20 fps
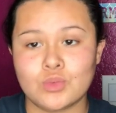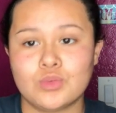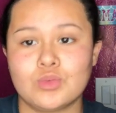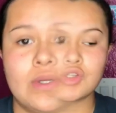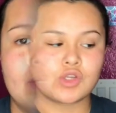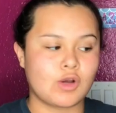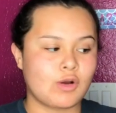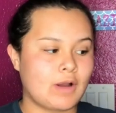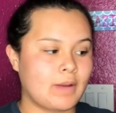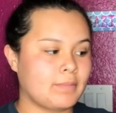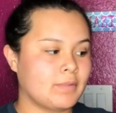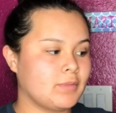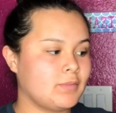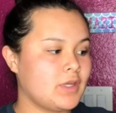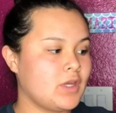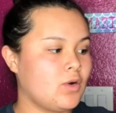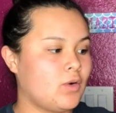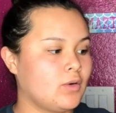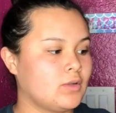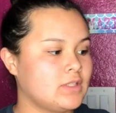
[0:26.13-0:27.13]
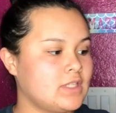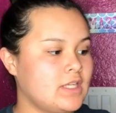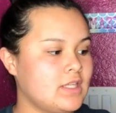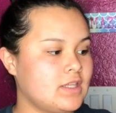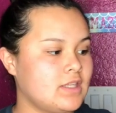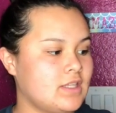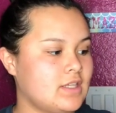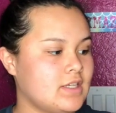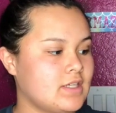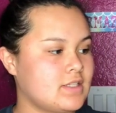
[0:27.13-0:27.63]
So I'm gonna be
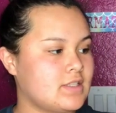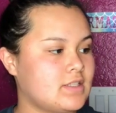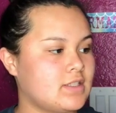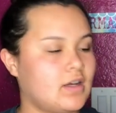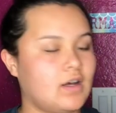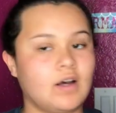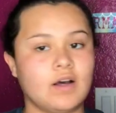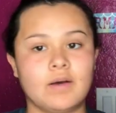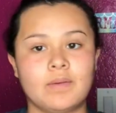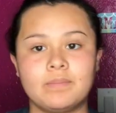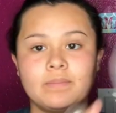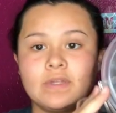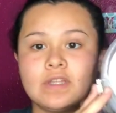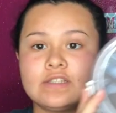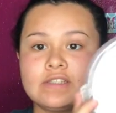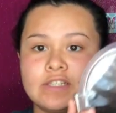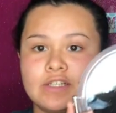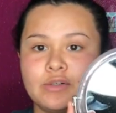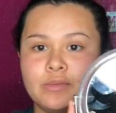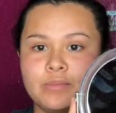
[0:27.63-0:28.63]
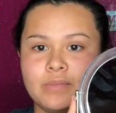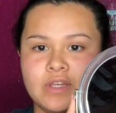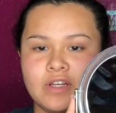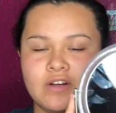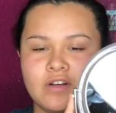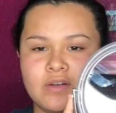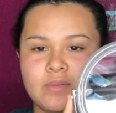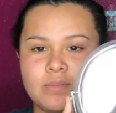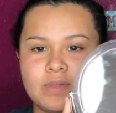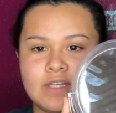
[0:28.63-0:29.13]
holding this little
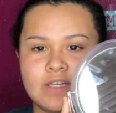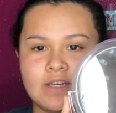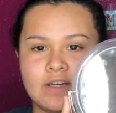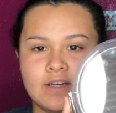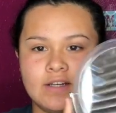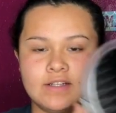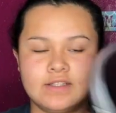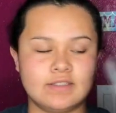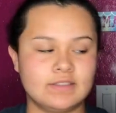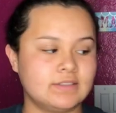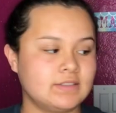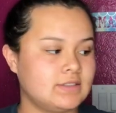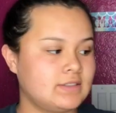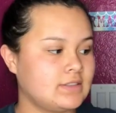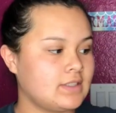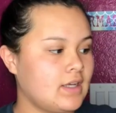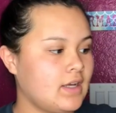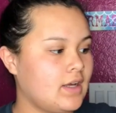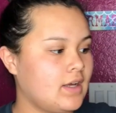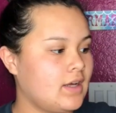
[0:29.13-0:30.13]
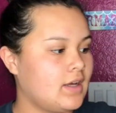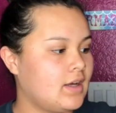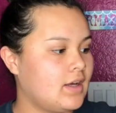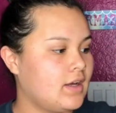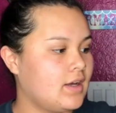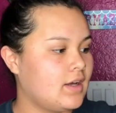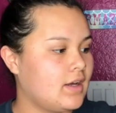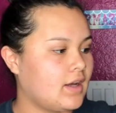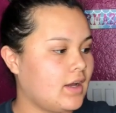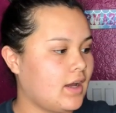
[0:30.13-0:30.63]
mirror because
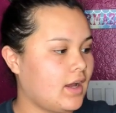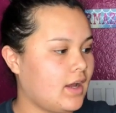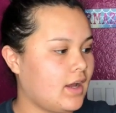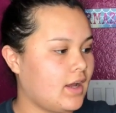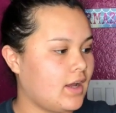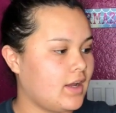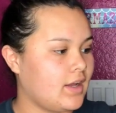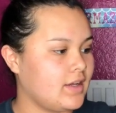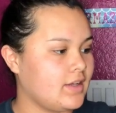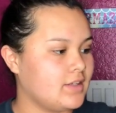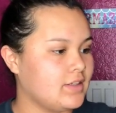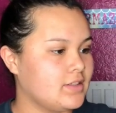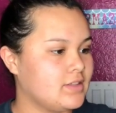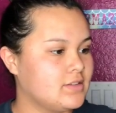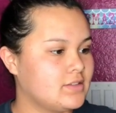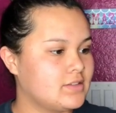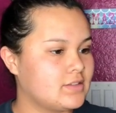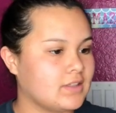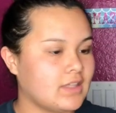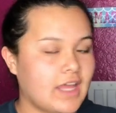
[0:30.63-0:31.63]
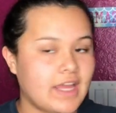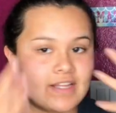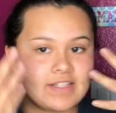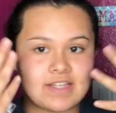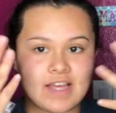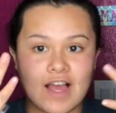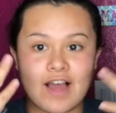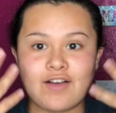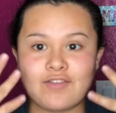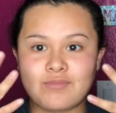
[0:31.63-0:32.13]
I like
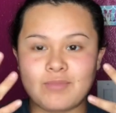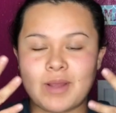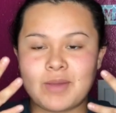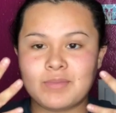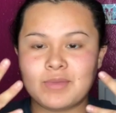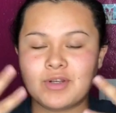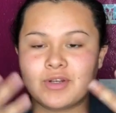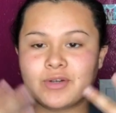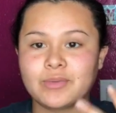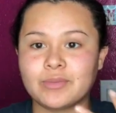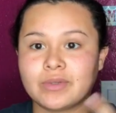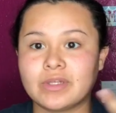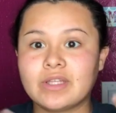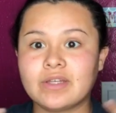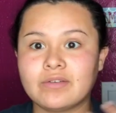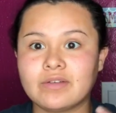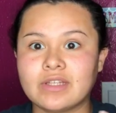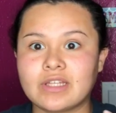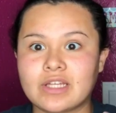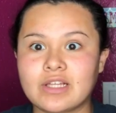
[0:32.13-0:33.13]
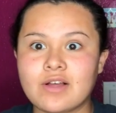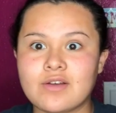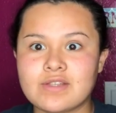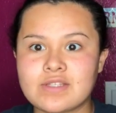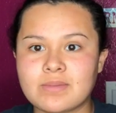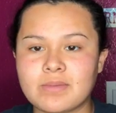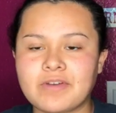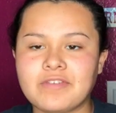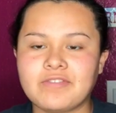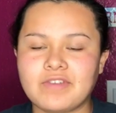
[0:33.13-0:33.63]
to have my mirror really
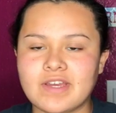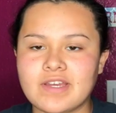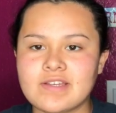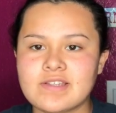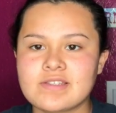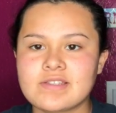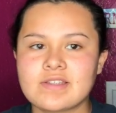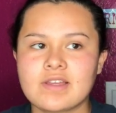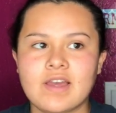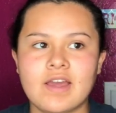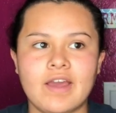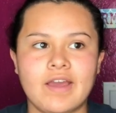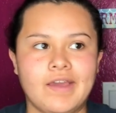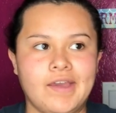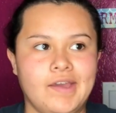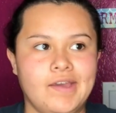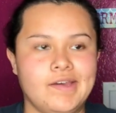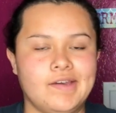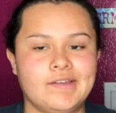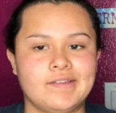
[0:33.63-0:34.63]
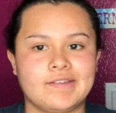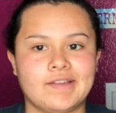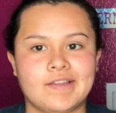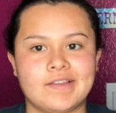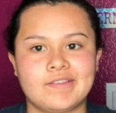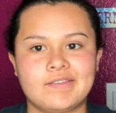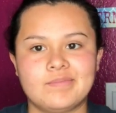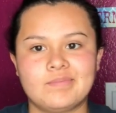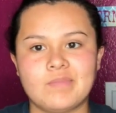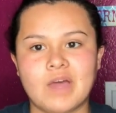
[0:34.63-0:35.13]
close to my face, and
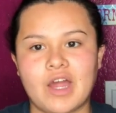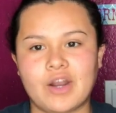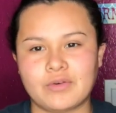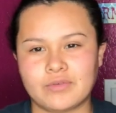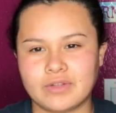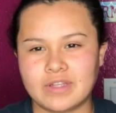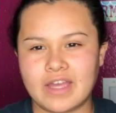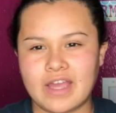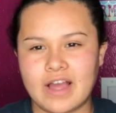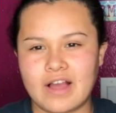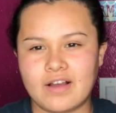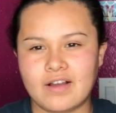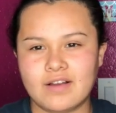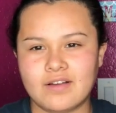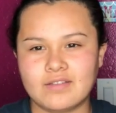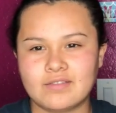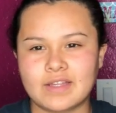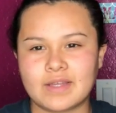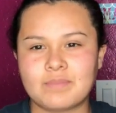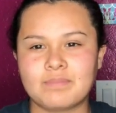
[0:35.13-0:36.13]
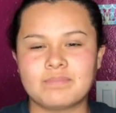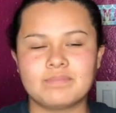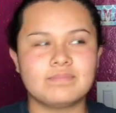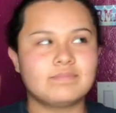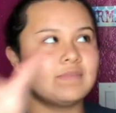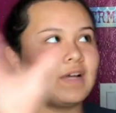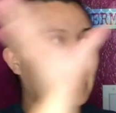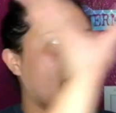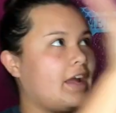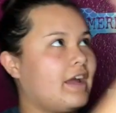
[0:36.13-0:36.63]
like I don't really have
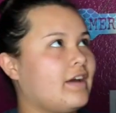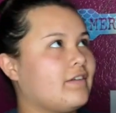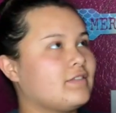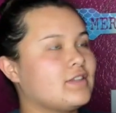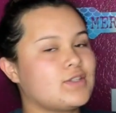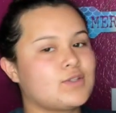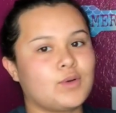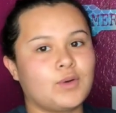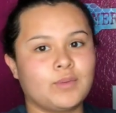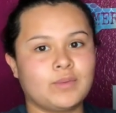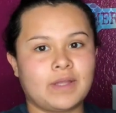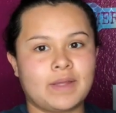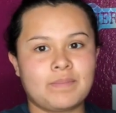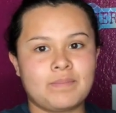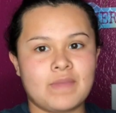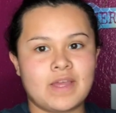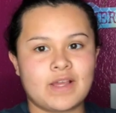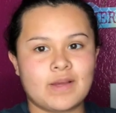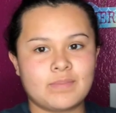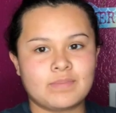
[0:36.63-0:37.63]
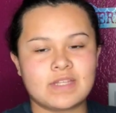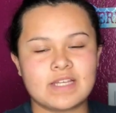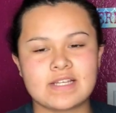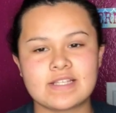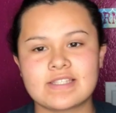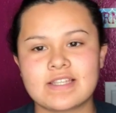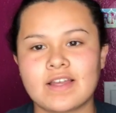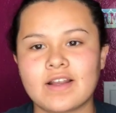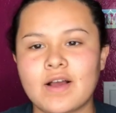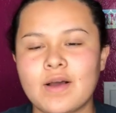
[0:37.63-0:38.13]
I have this whole like makeup thing
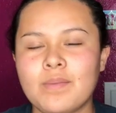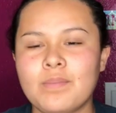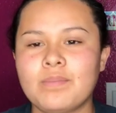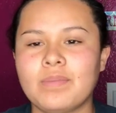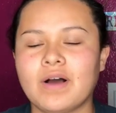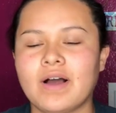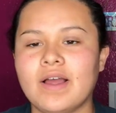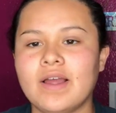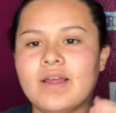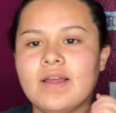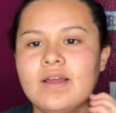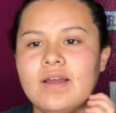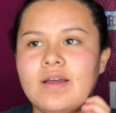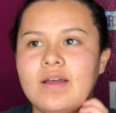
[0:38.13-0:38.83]
set up, but